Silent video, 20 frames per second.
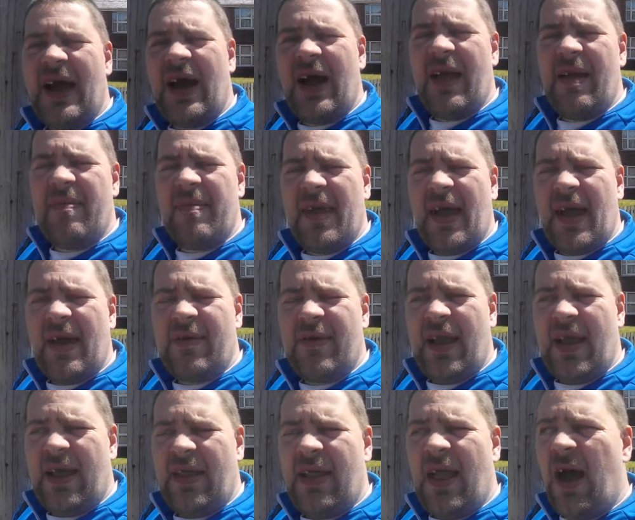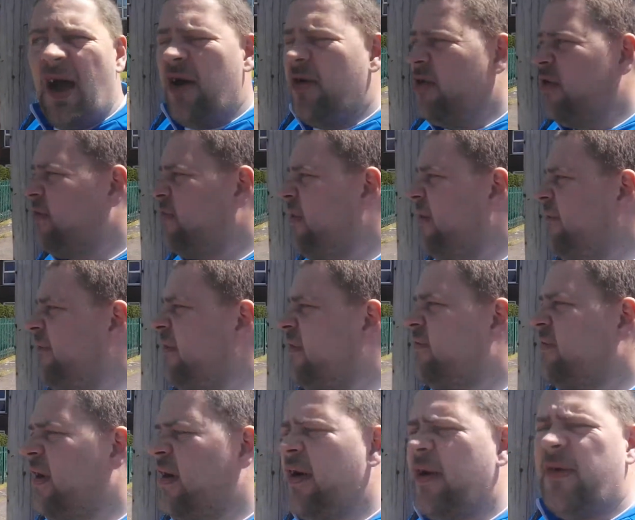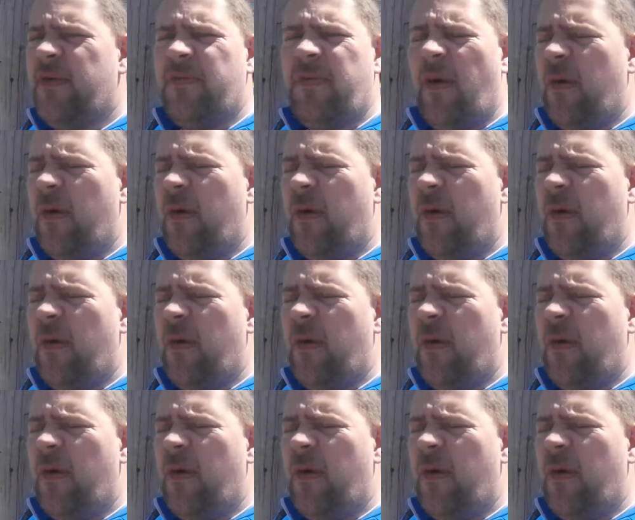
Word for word: I am down in the Rifford Road,